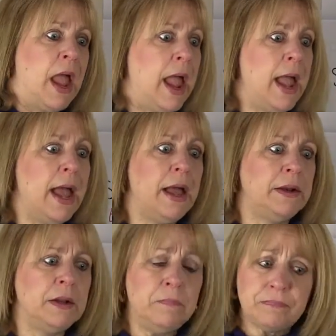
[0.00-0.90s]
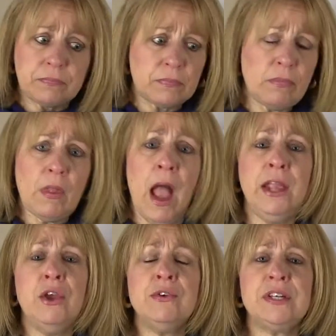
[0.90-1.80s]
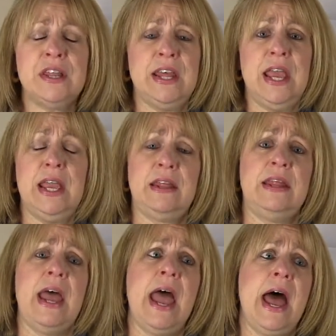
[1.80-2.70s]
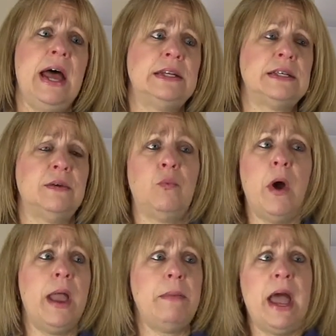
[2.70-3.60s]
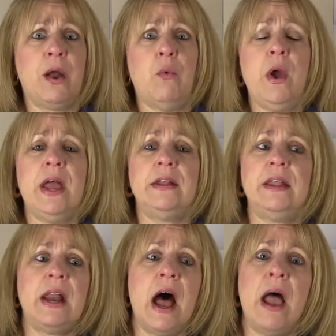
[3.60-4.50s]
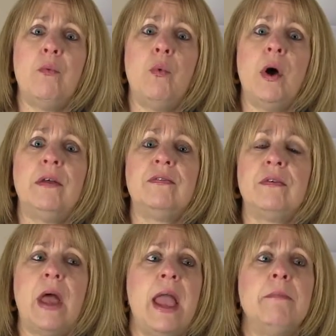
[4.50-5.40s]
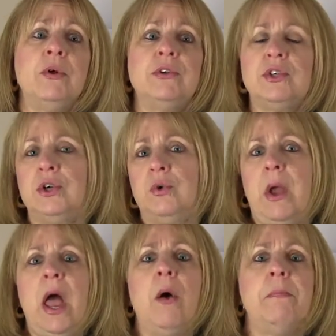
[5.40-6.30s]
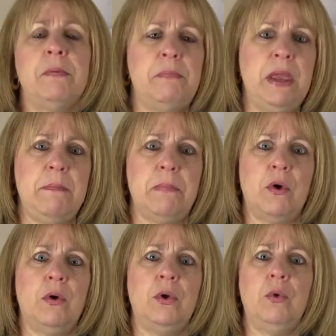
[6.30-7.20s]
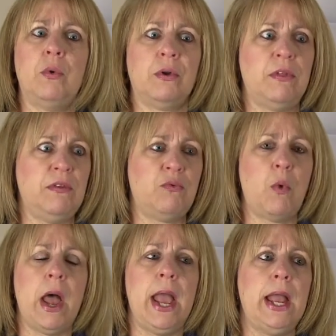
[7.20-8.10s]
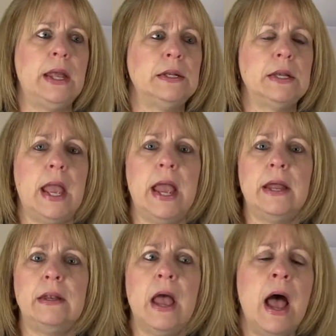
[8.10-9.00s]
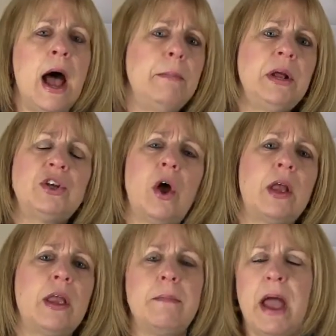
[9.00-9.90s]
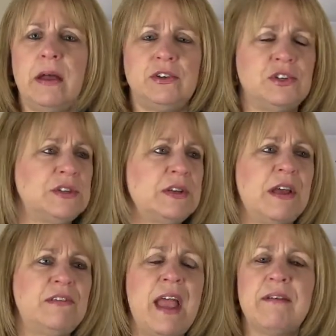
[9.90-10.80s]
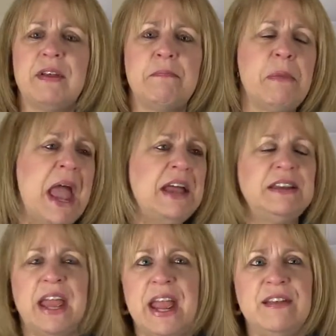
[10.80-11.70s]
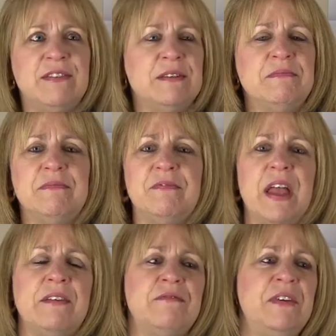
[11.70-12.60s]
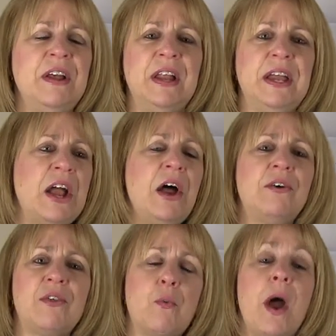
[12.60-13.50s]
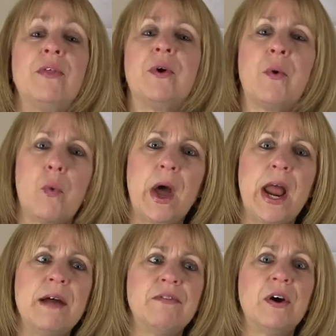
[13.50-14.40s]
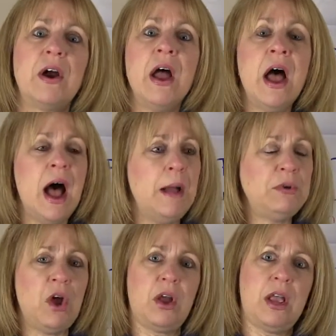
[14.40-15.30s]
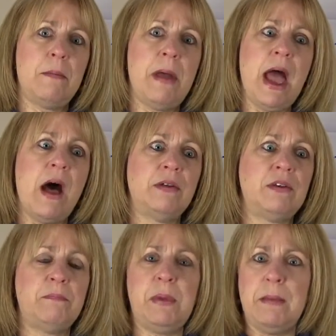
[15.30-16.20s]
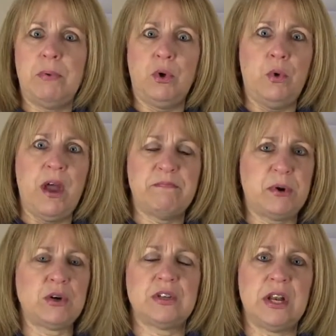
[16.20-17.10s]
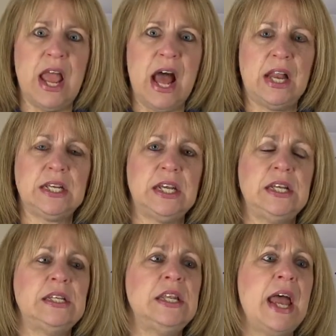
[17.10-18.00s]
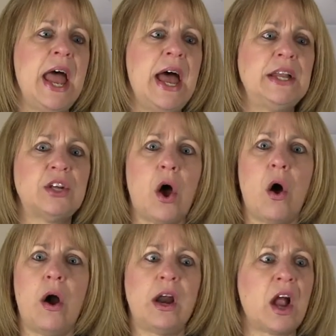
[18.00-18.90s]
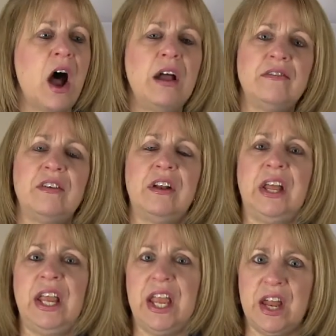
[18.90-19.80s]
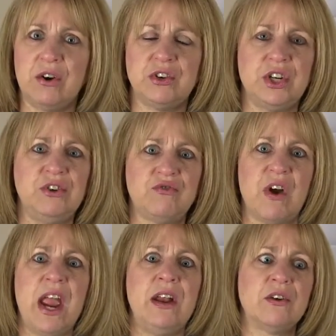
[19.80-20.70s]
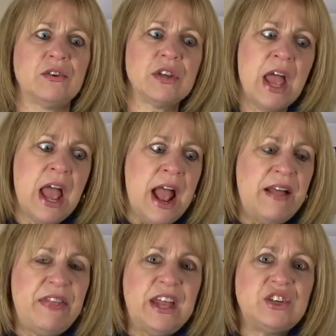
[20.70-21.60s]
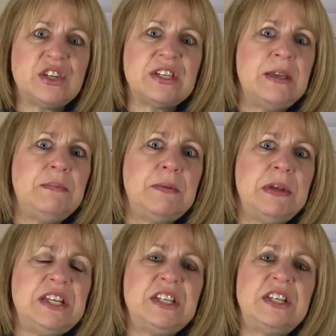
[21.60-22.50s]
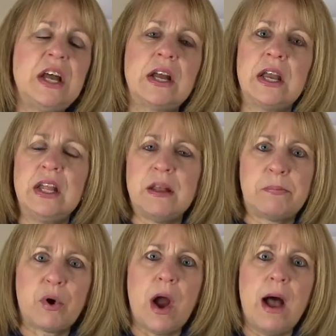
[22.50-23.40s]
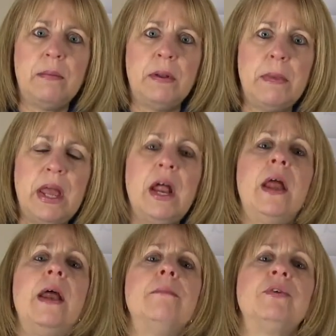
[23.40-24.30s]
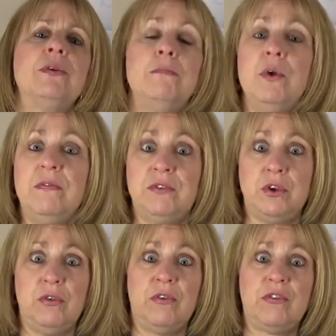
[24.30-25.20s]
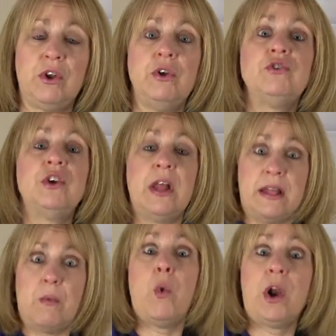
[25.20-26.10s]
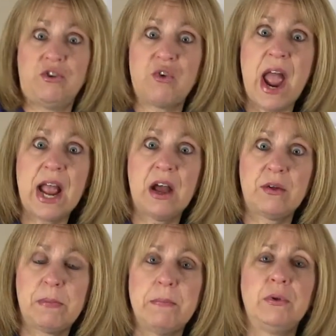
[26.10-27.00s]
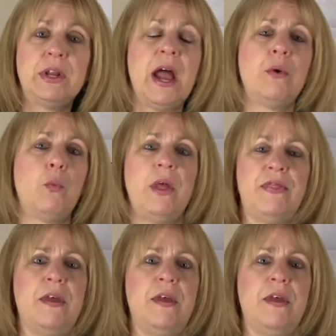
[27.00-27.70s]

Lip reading: And I used to think that way back when that I was able to help people who were this way, and I'm not talking about just us having bad days and feeling under the weather or whatever. I'm talking about people who have personalities that are constantly energy drainers and that just seem to be stuck in the problem and unable to move to the solution, and that want to drag other people down with